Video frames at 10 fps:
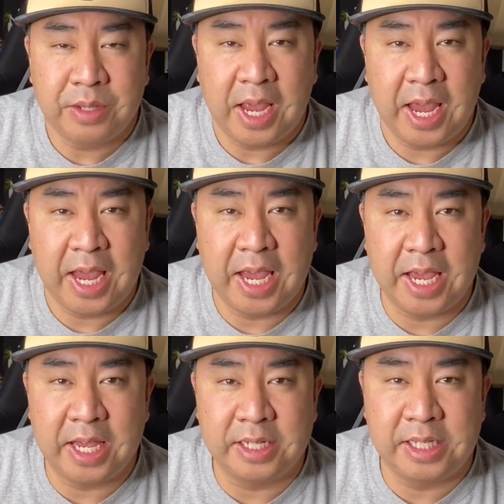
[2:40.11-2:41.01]

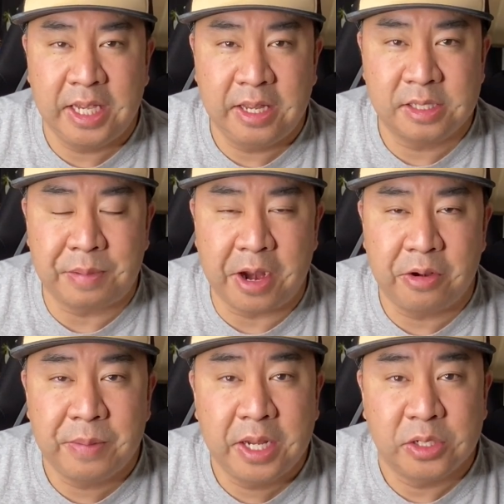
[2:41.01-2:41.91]
and he
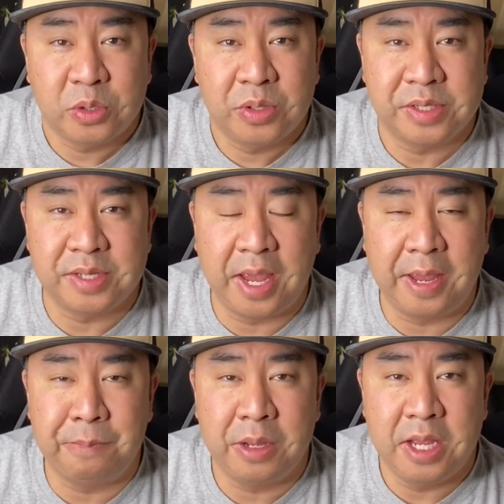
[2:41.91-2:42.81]
inspired me to do the same.